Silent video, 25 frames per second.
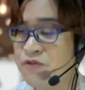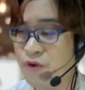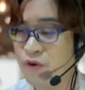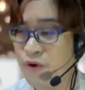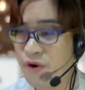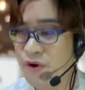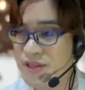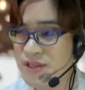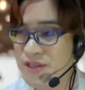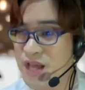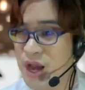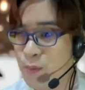
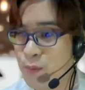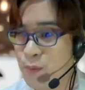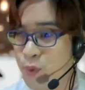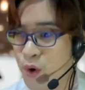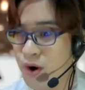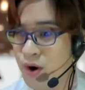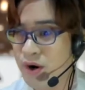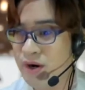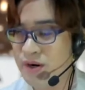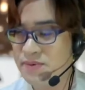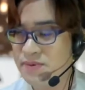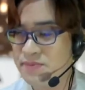force
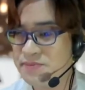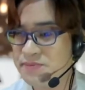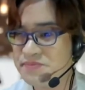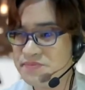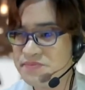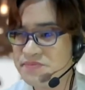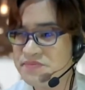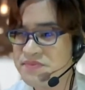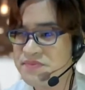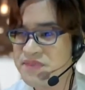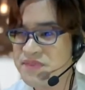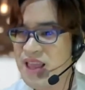upward.
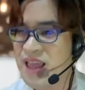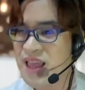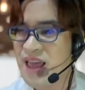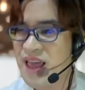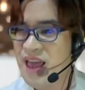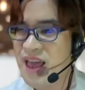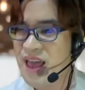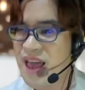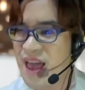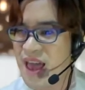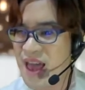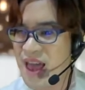
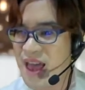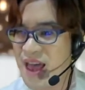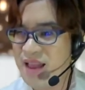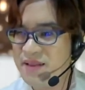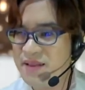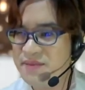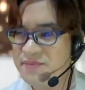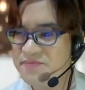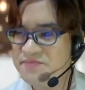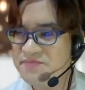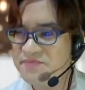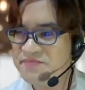
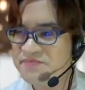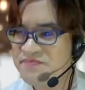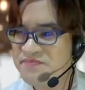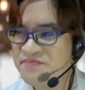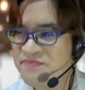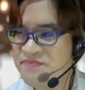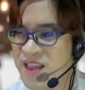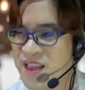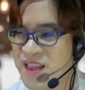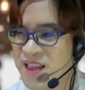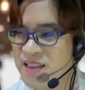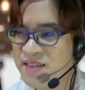And
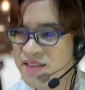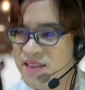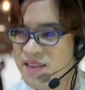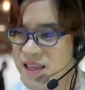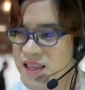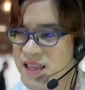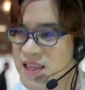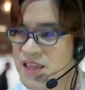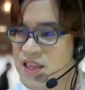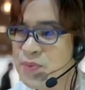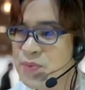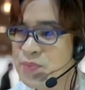
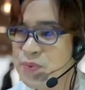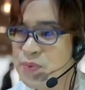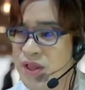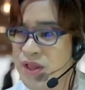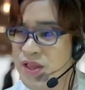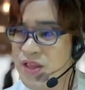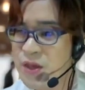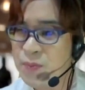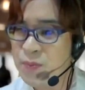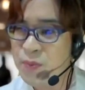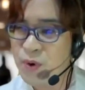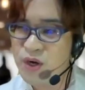this is the
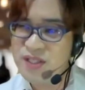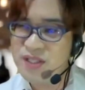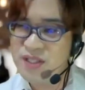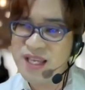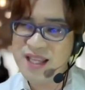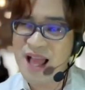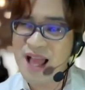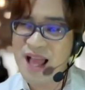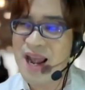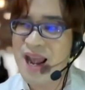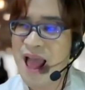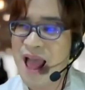principle
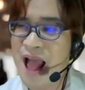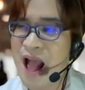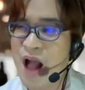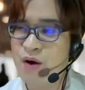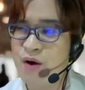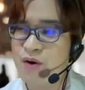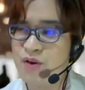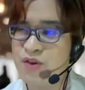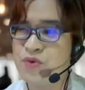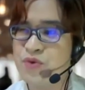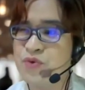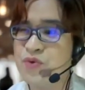that
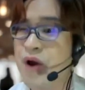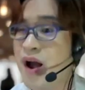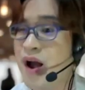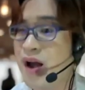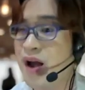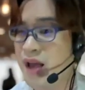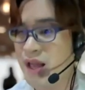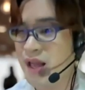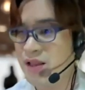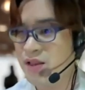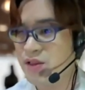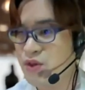allows
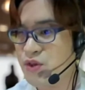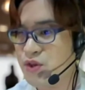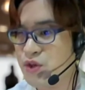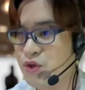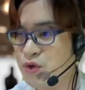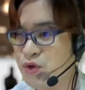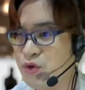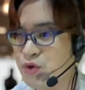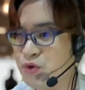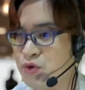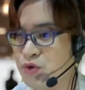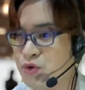rocket
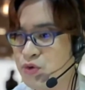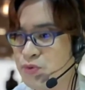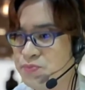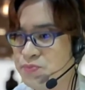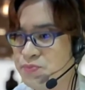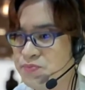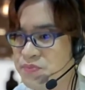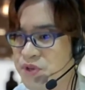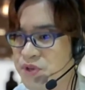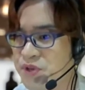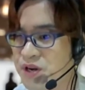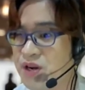to
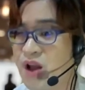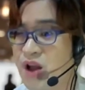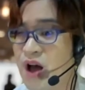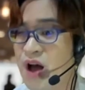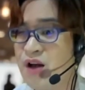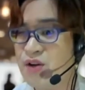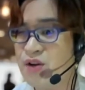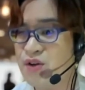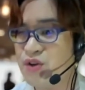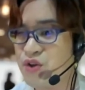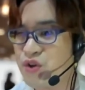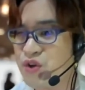
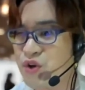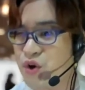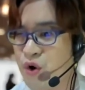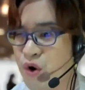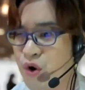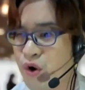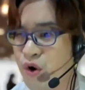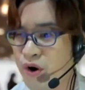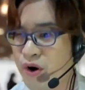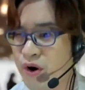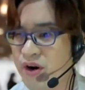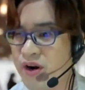launch
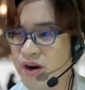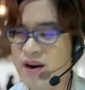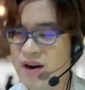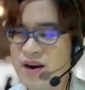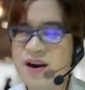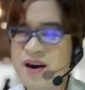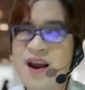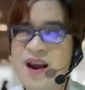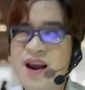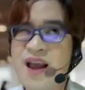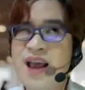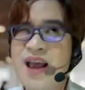or
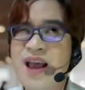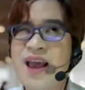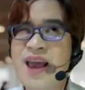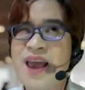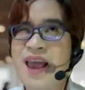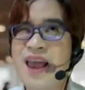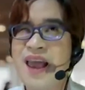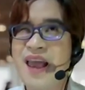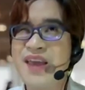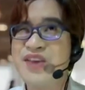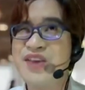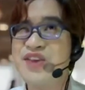
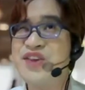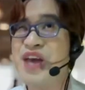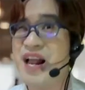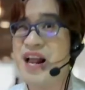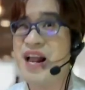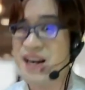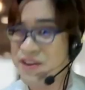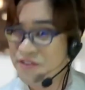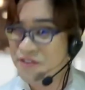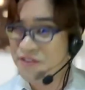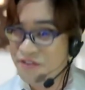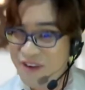a
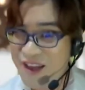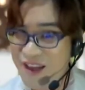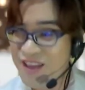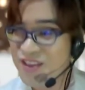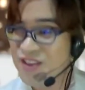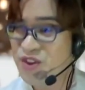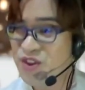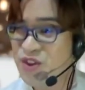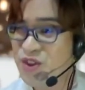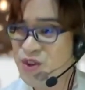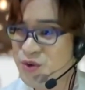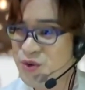
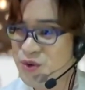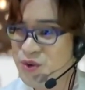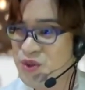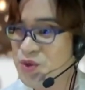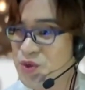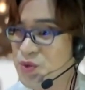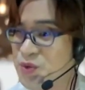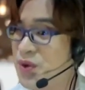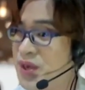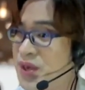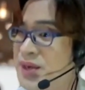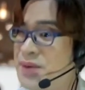jellyfish to
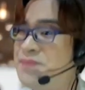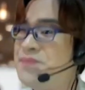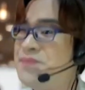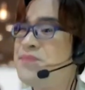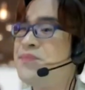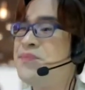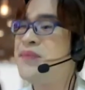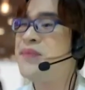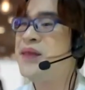swim